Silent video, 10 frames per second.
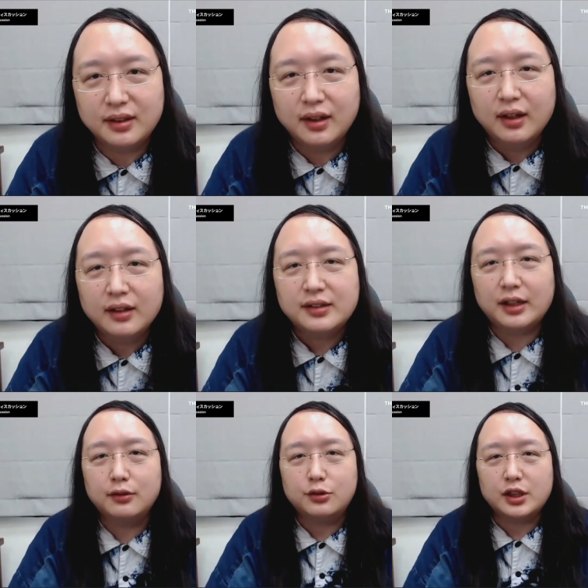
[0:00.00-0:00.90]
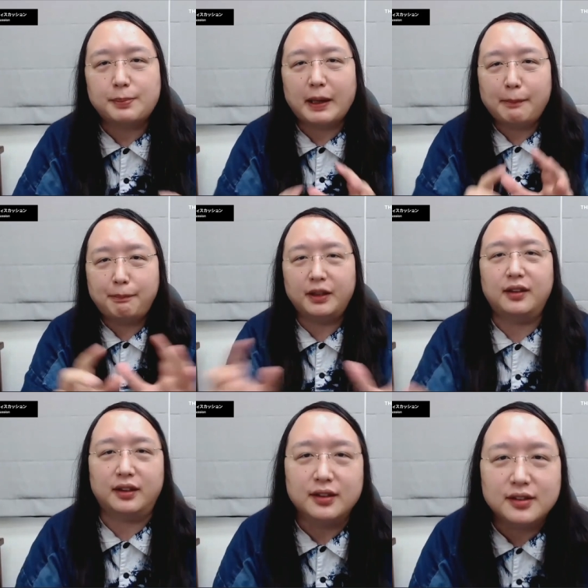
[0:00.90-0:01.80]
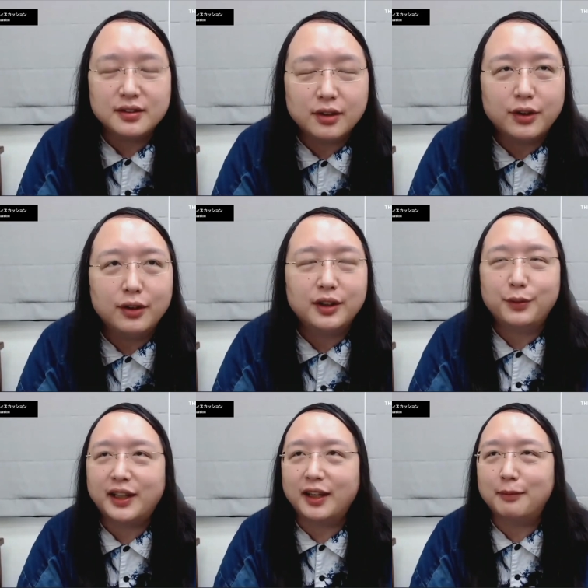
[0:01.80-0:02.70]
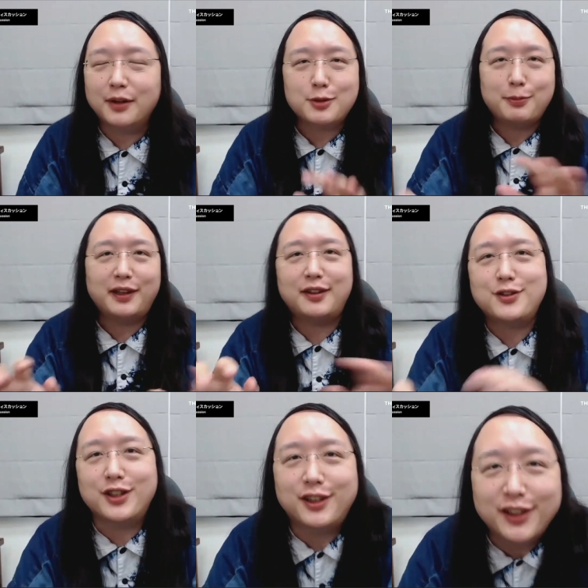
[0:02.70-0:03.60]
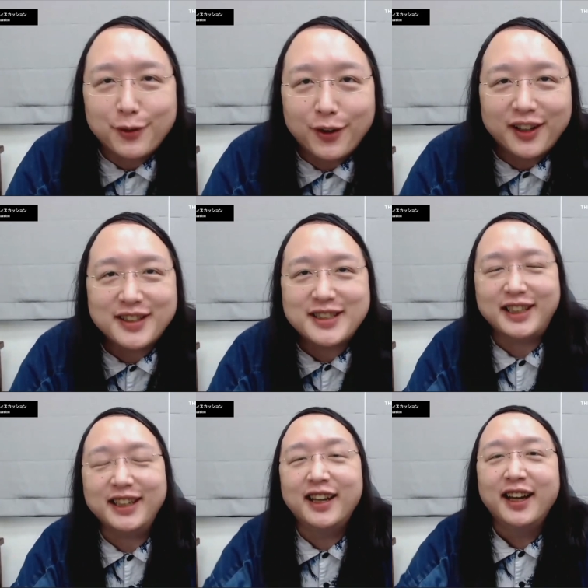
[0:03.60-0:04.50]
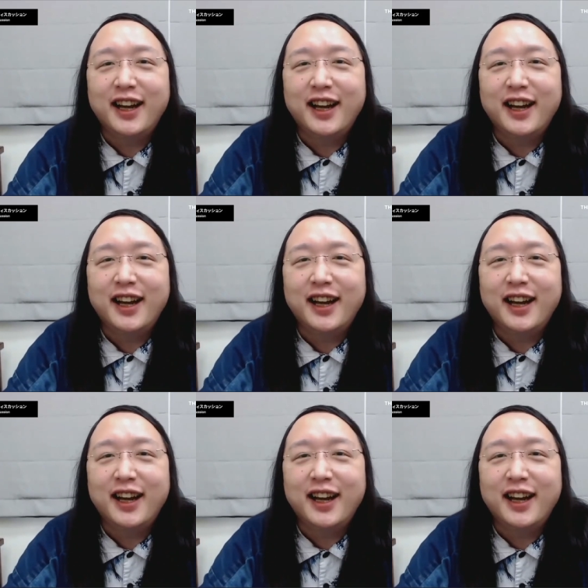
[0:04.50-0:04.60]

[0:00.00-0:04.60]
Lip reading: Mm-hmm. So just by building this, not only we get much better gender equality